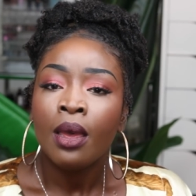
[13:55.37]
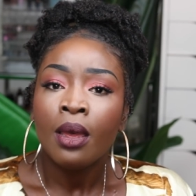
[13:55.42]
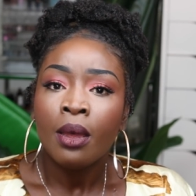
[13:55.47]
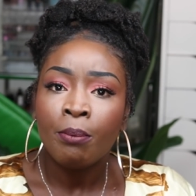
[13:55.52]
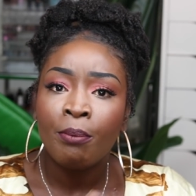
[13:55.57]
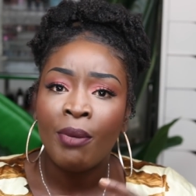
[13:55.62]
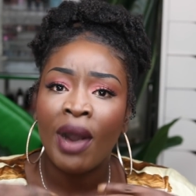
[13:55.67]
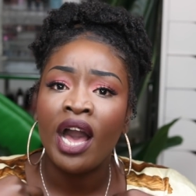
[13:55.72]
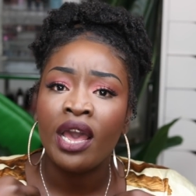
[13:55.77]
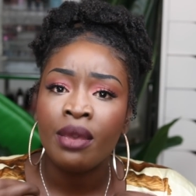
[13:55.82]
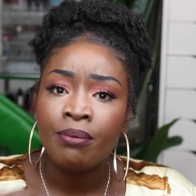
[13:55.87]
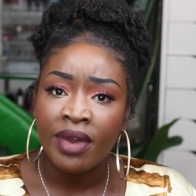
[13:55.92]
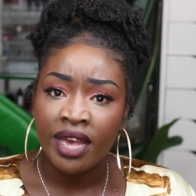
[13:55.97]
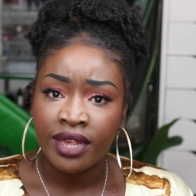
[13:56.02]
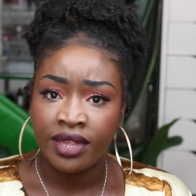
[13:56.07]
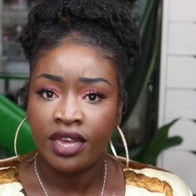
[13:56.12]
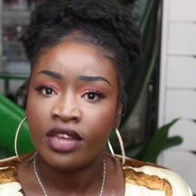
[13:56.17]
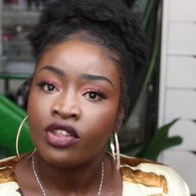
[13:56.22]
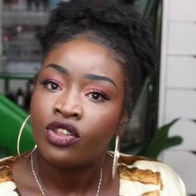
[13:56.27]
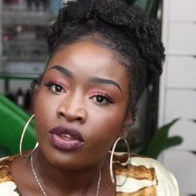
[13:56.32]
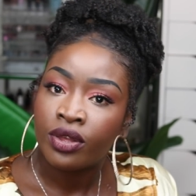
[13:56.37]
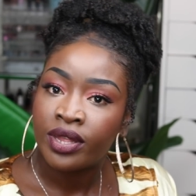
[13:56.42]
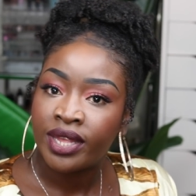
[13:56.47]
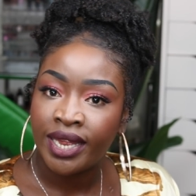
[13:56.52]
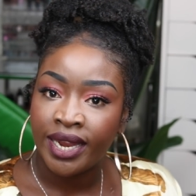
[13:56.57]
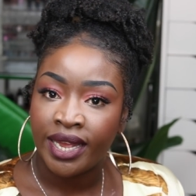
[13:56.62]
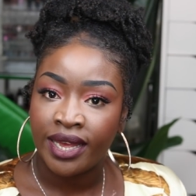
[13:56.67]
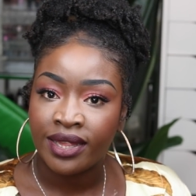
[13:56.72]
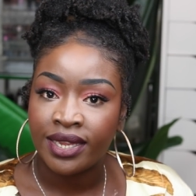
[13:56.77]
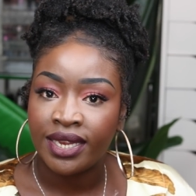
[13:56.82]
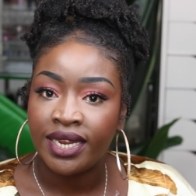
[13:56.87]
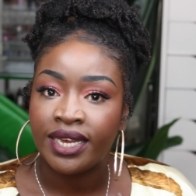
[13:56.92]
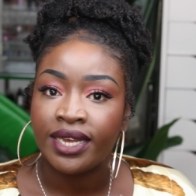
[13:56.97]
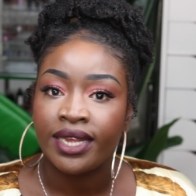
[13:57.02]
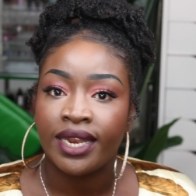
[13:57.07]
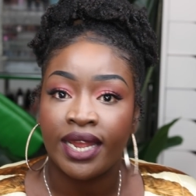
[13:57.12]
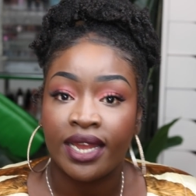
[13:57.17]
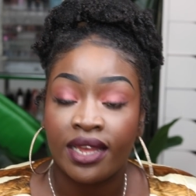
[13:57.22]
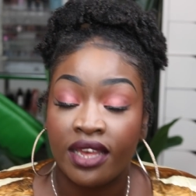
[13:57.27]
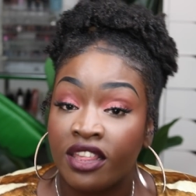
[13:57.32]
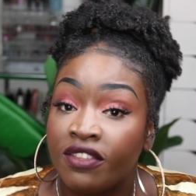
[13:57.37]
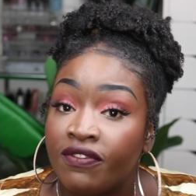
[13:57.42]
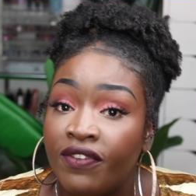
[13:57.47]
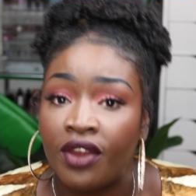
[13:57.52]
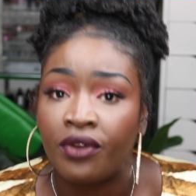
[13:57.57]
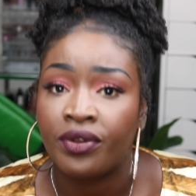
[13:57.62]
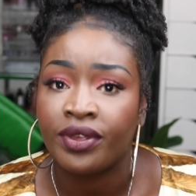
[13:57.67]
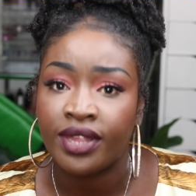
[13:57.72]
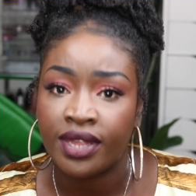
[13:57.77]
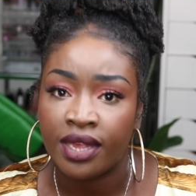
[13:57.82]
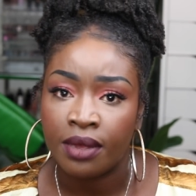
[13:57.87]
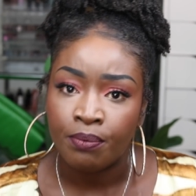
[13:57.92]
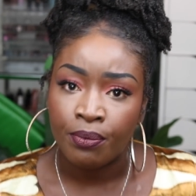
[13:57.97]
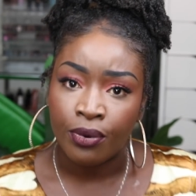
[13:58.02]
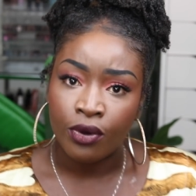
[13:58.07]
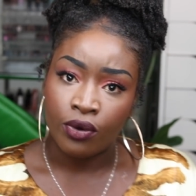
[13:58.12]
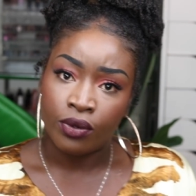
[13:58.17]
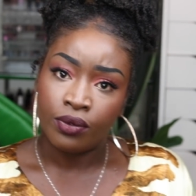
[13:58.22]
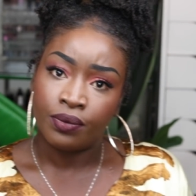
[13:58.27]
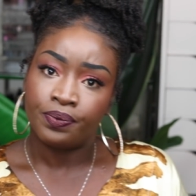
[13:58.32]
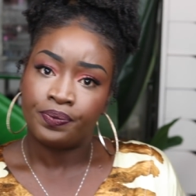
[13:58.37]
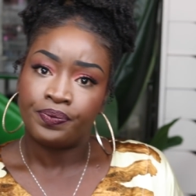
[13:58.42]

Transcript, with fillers: My message to Therese Lindgren is very simple.